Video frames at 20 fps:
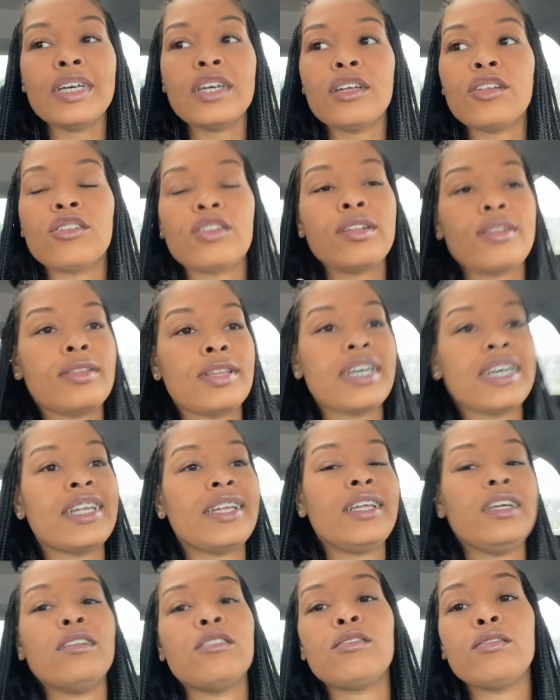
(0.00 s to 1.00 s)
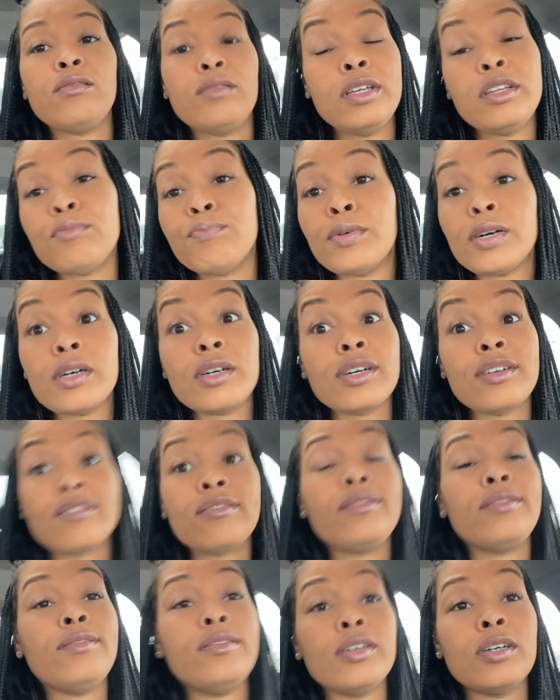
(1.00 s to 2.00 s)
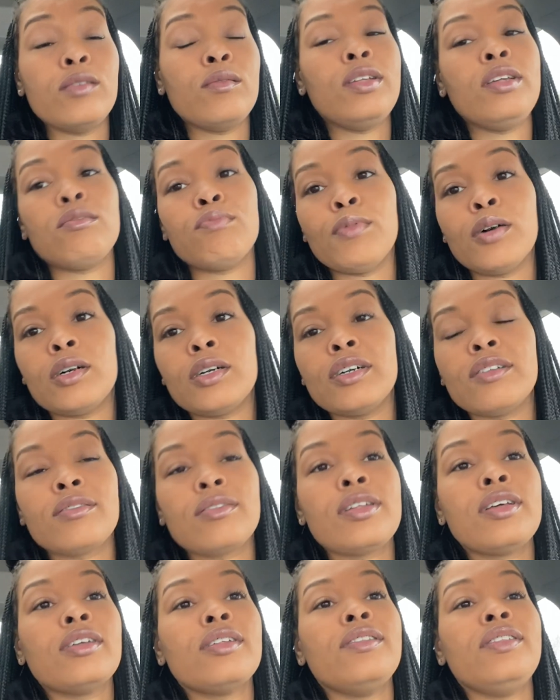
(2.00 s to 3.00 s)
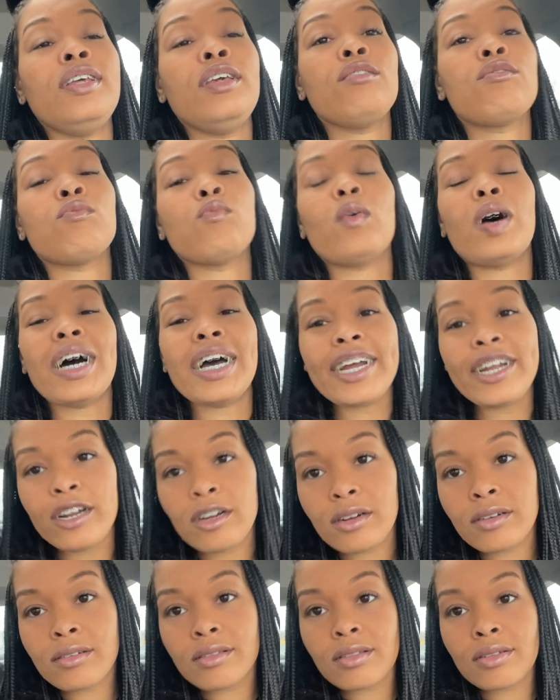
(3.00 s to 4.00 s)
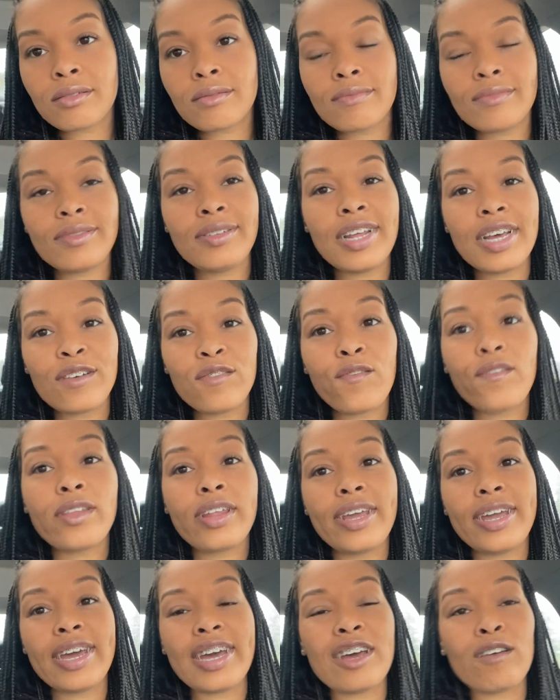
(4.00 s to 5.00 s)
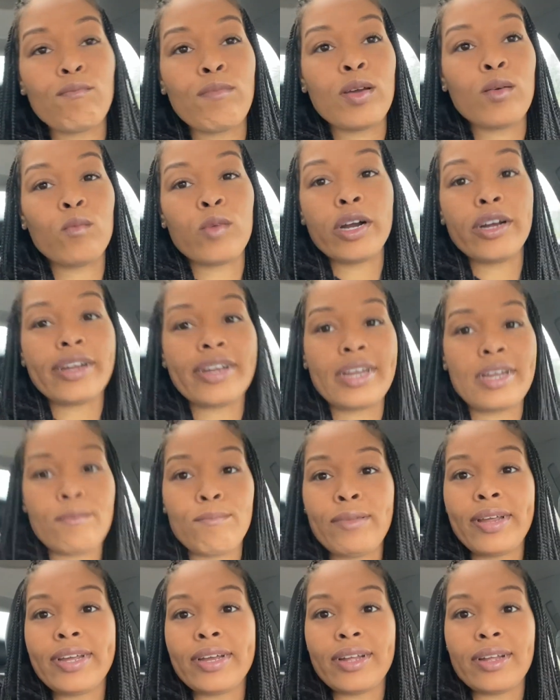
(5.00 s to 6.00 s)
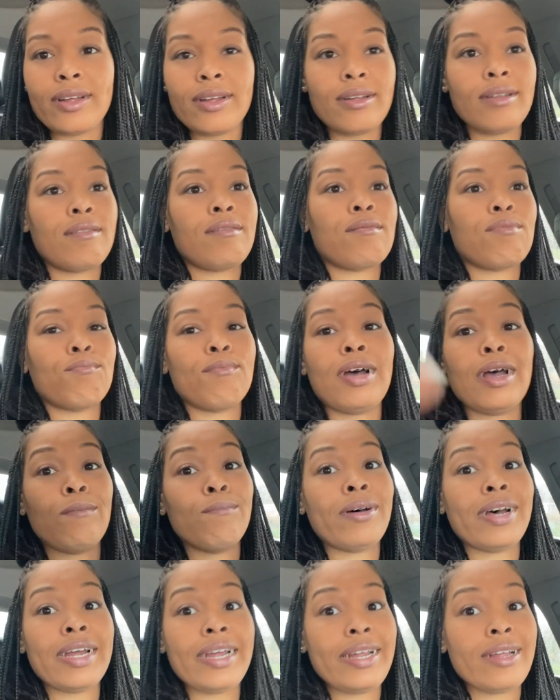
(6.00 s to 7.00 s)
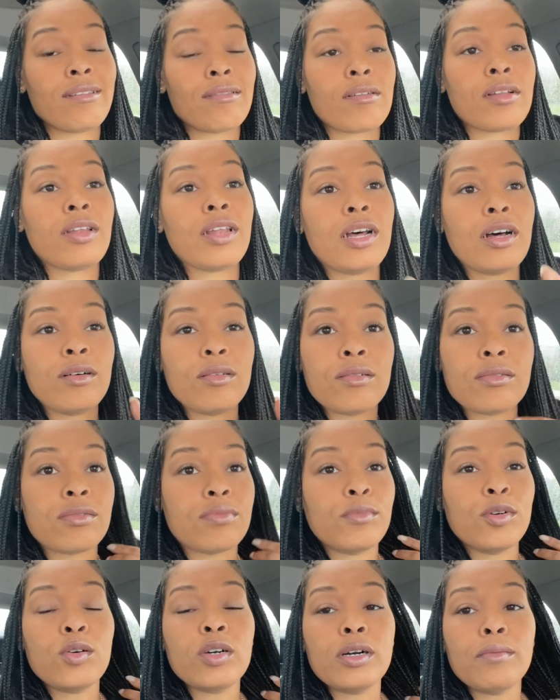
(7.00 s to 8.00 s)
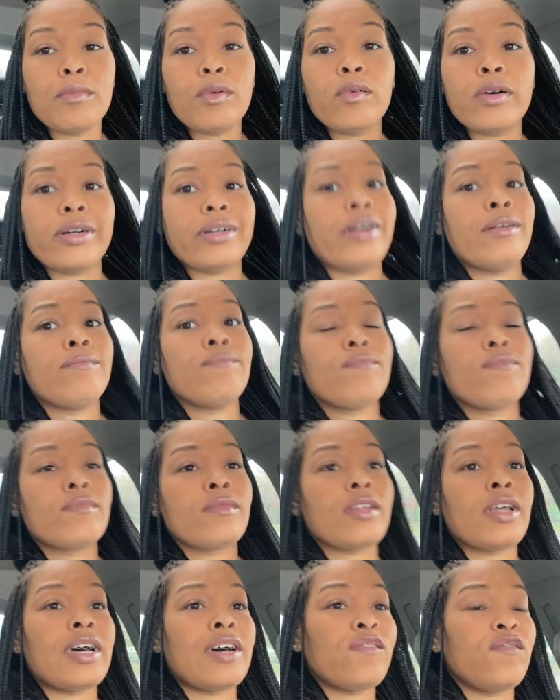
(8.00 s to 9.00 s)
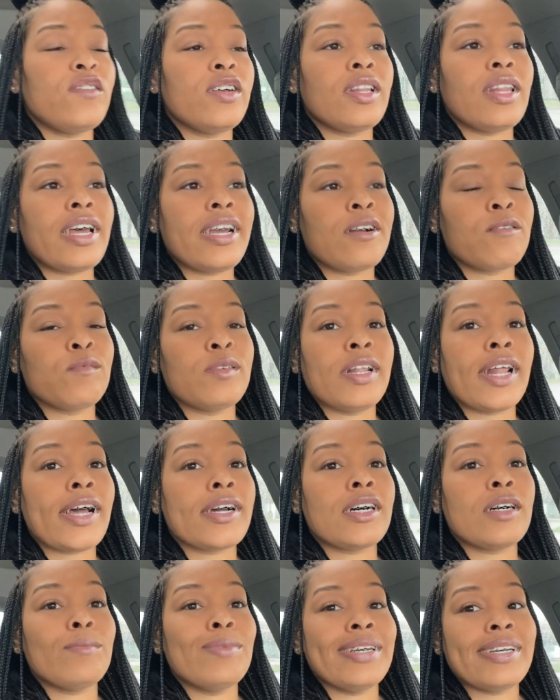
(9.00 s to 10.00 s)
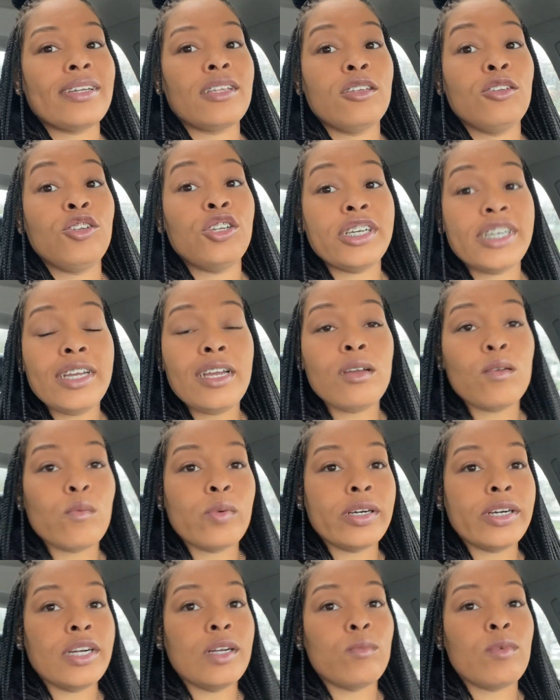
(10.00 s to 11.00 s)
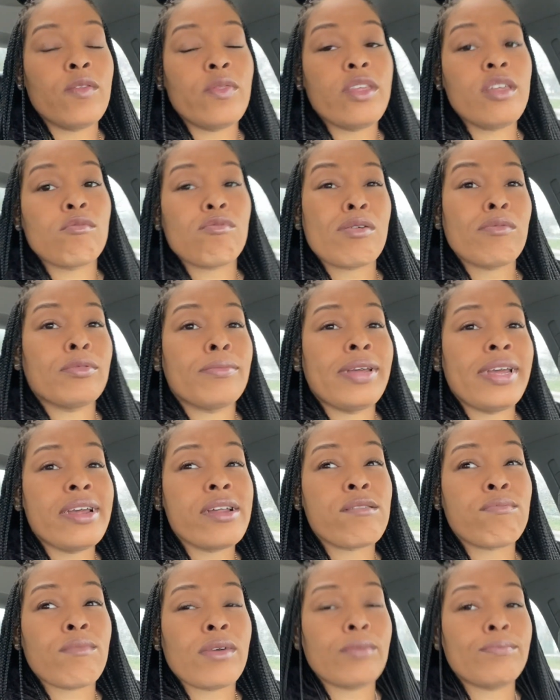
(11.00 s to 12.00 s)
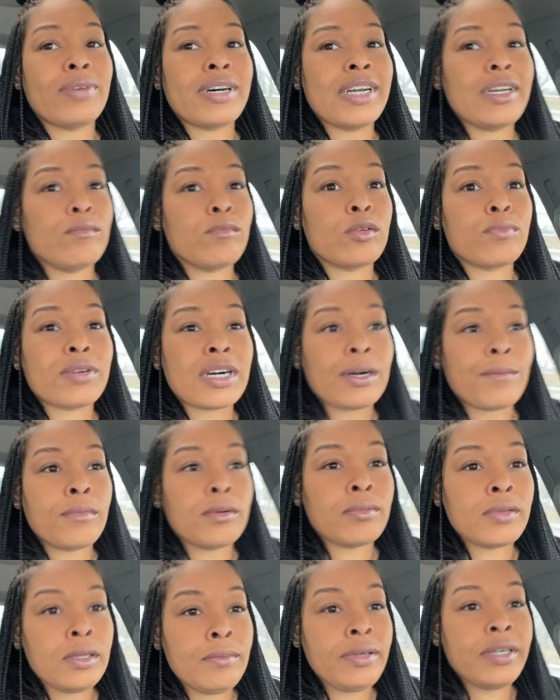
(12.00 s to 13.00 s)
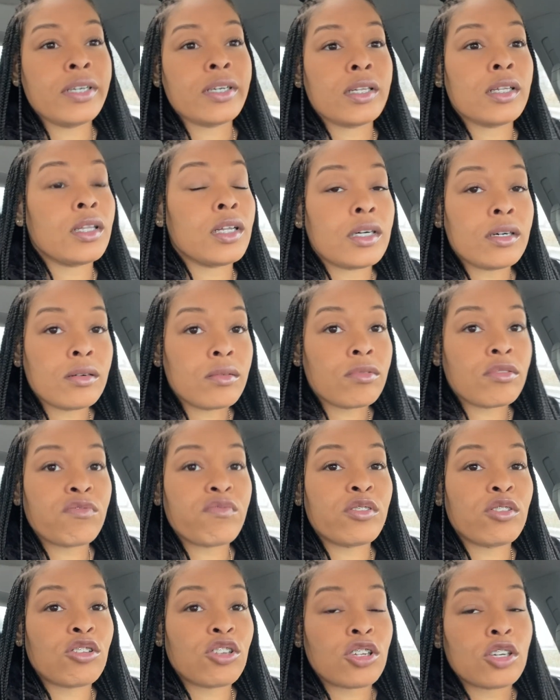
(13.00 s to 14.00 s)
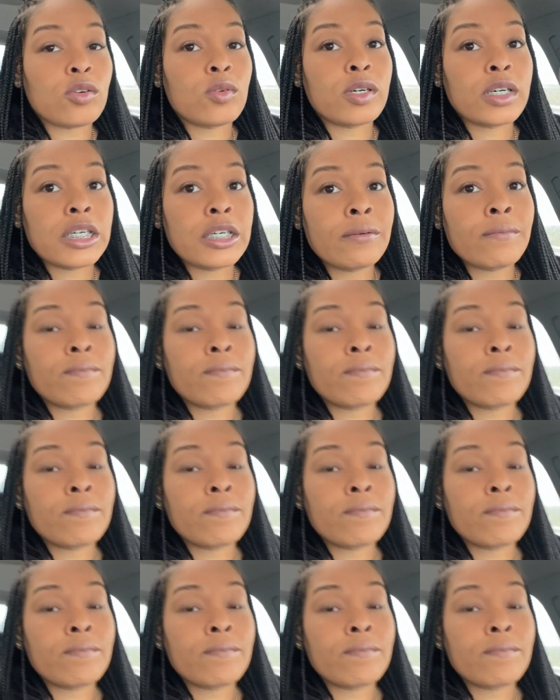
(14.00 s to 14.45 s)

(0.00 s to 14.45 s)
she said these these bars, these bars, these wires definitely have been working because my bite is closed more and more. I feel like when I go back in January with these rubber bands, my bite will probably be closed for sure